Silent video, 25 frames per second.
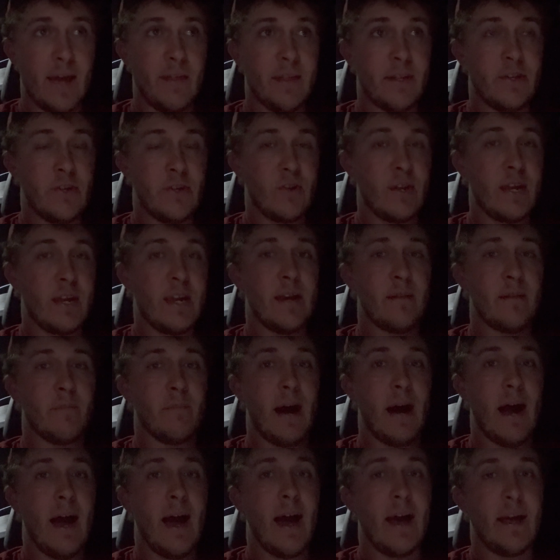then you get
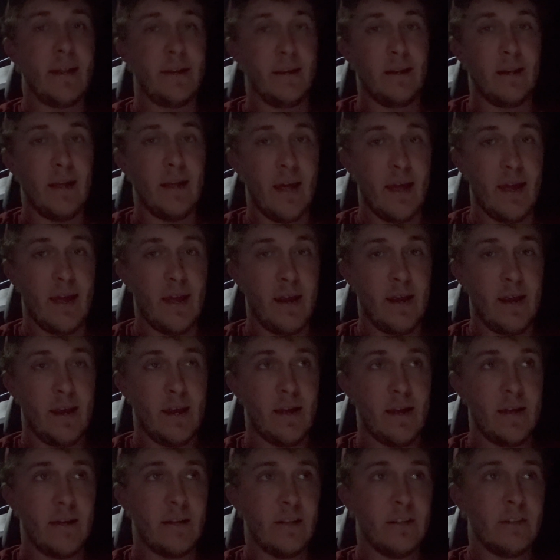behind a day.
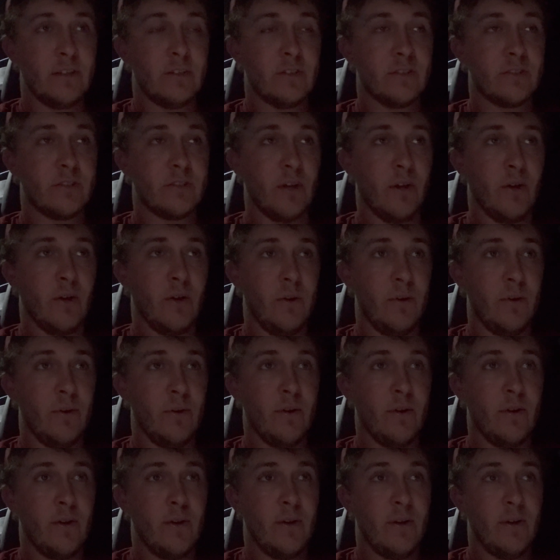So
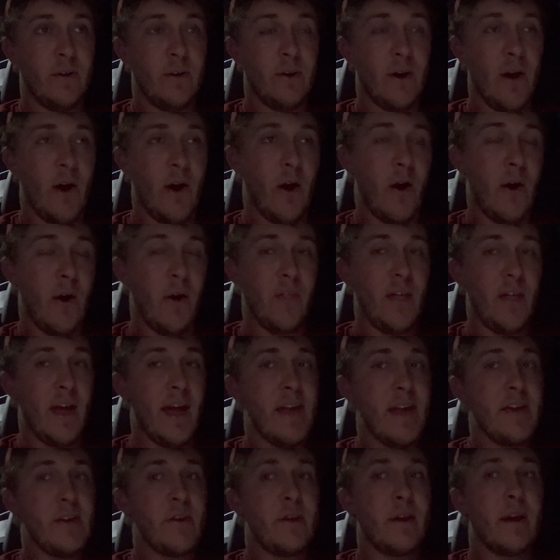all the
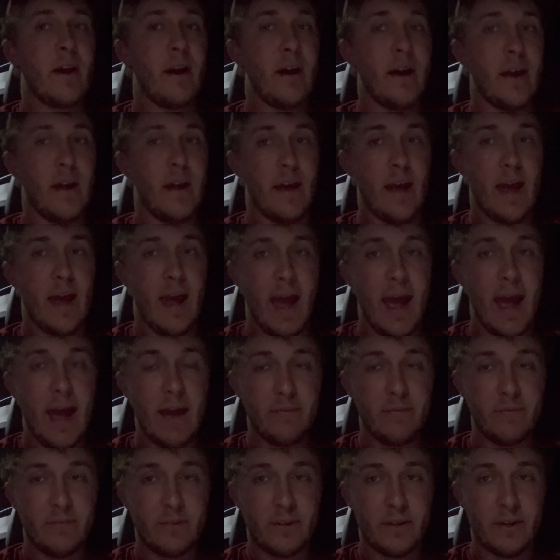hay you cut
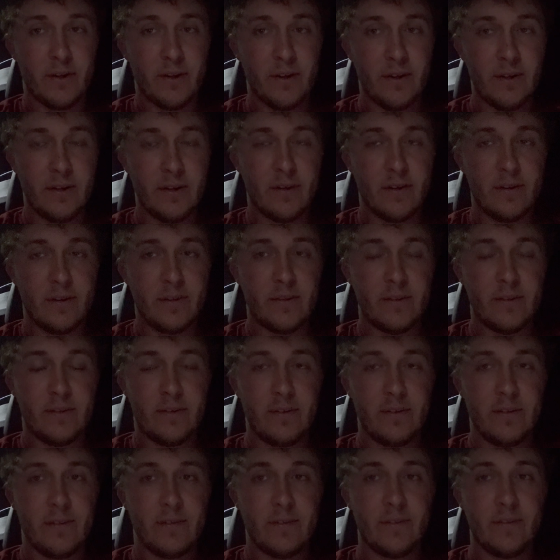after,
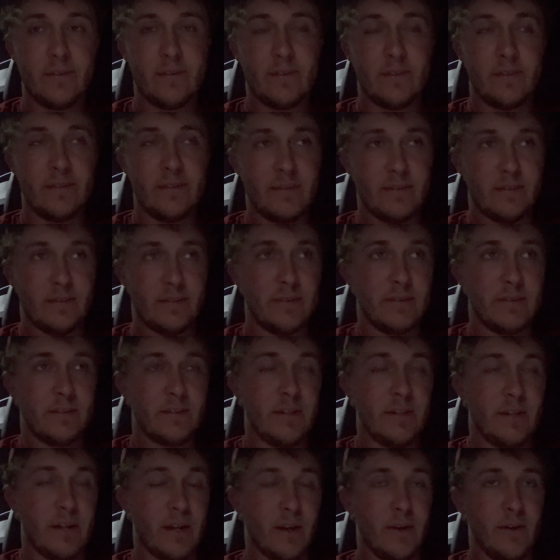
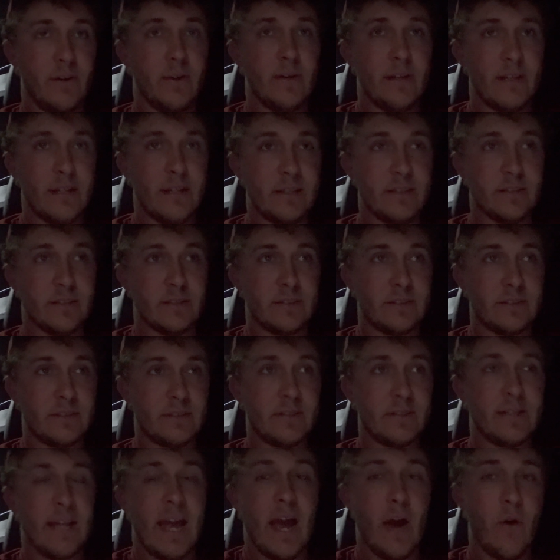is
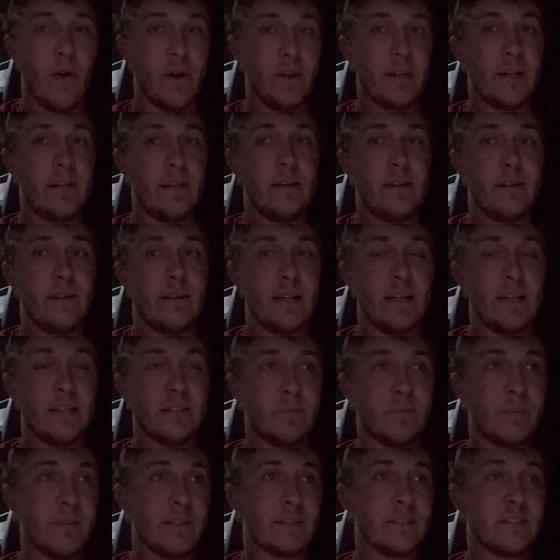now it's
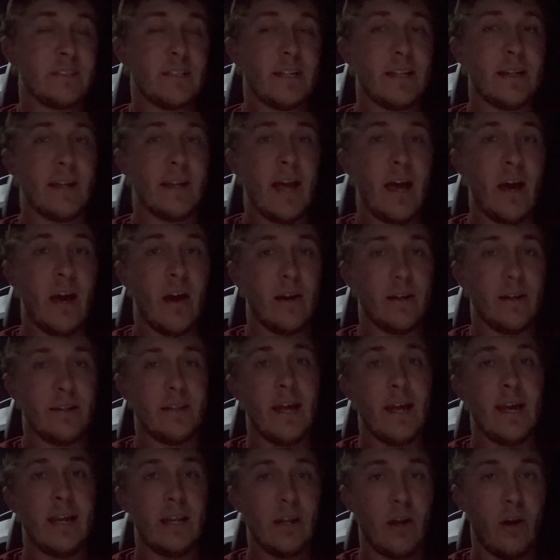been sitting out a
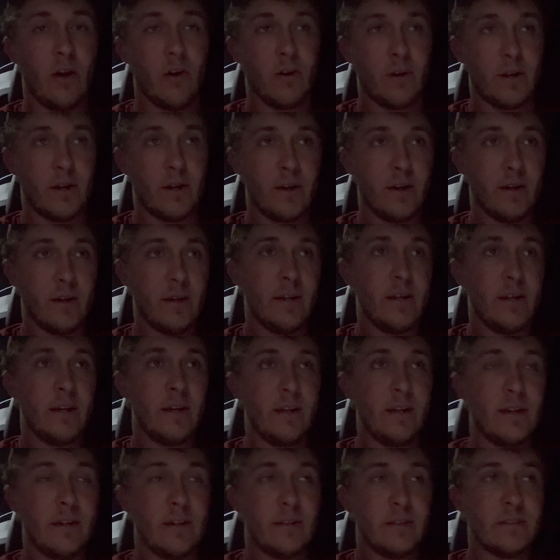day longer.
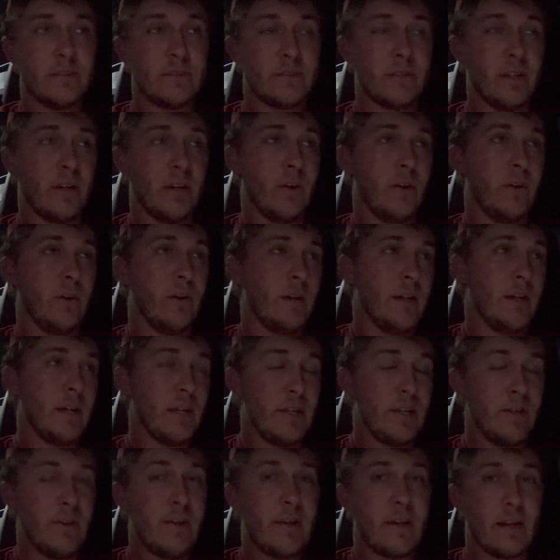So
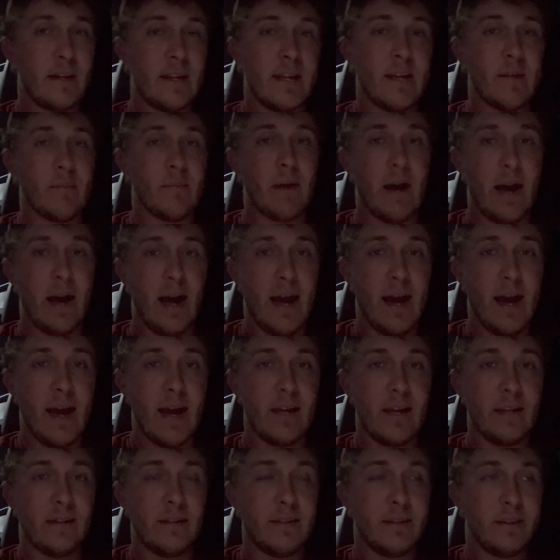you can get
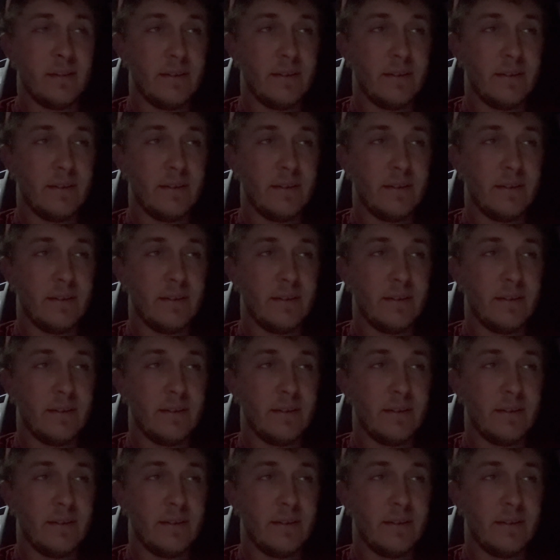behind